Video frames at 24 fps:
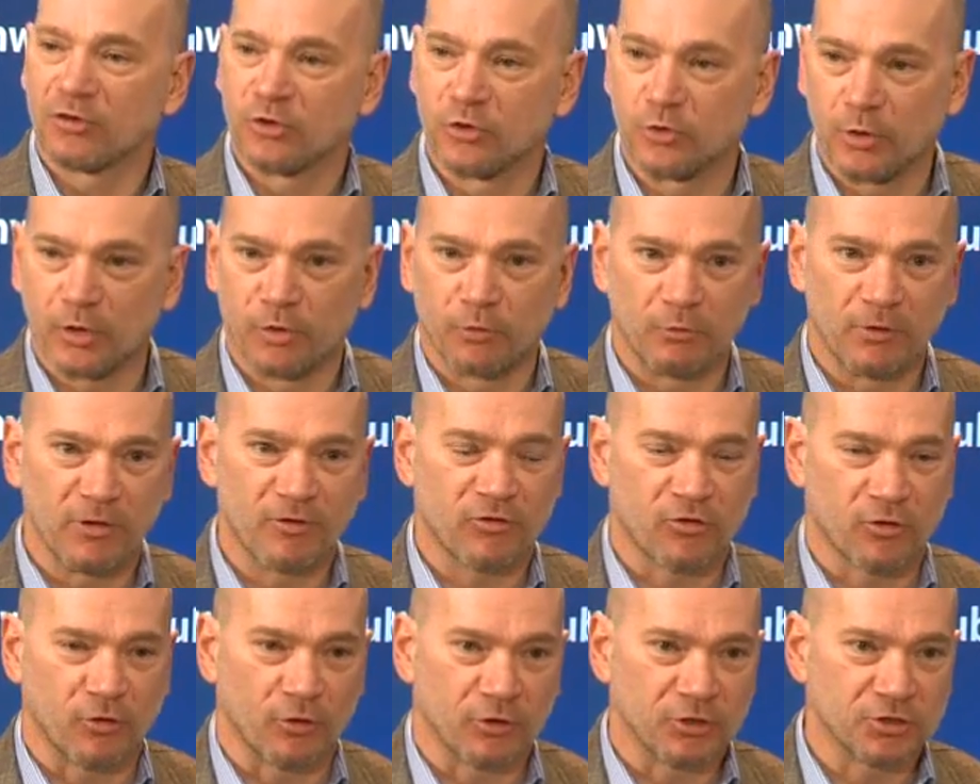and doing
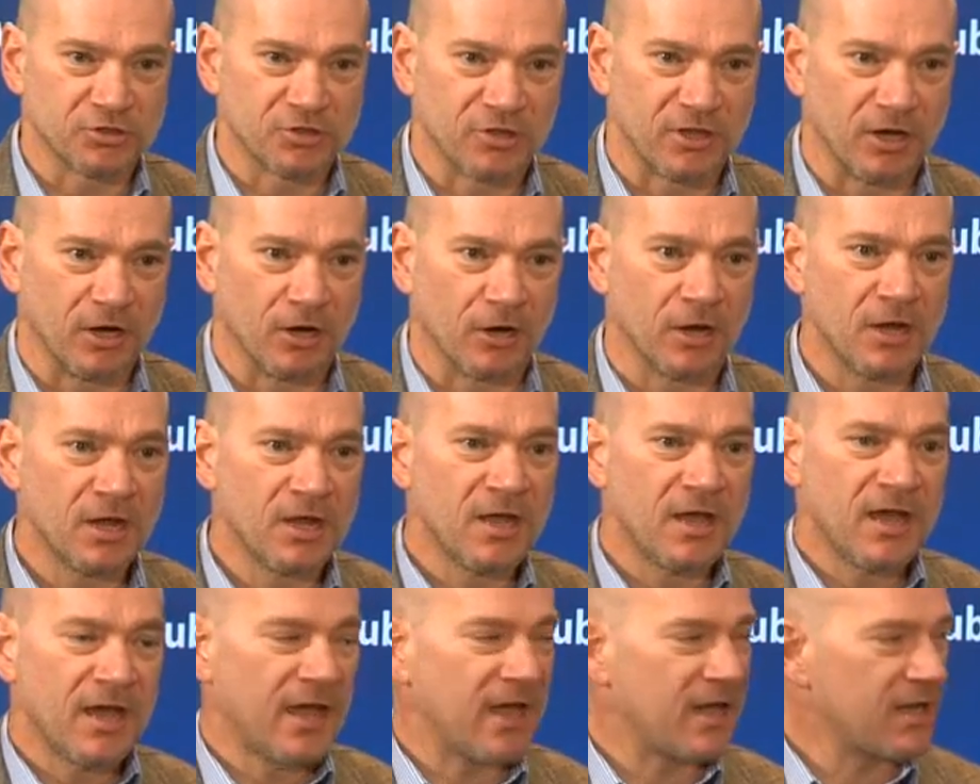research there.
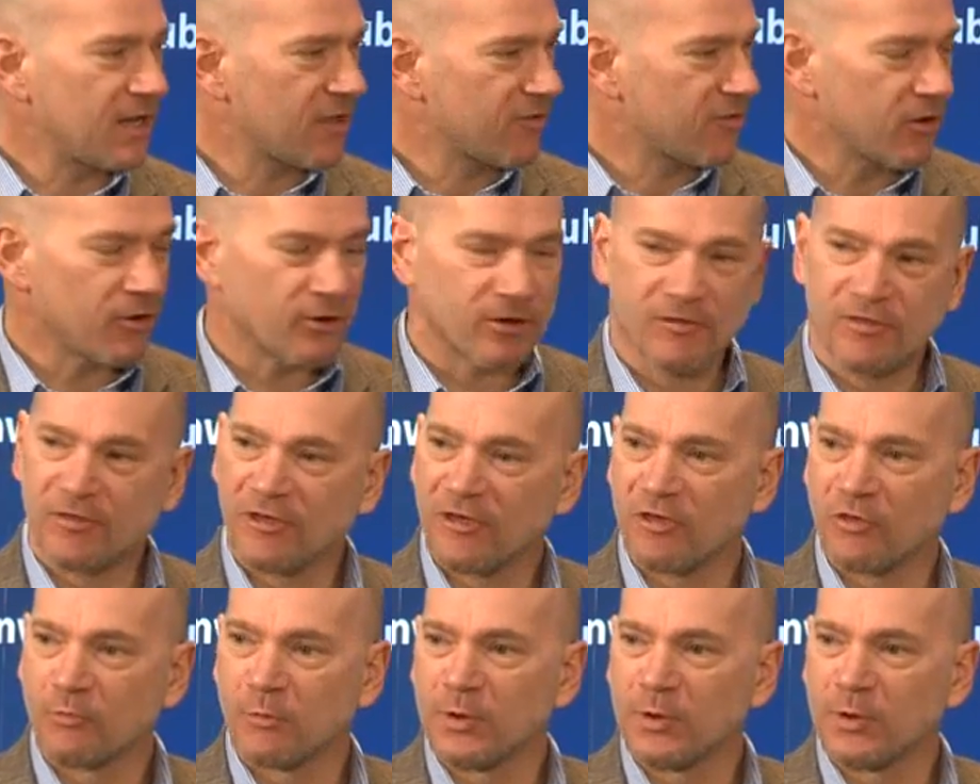And as Erik says,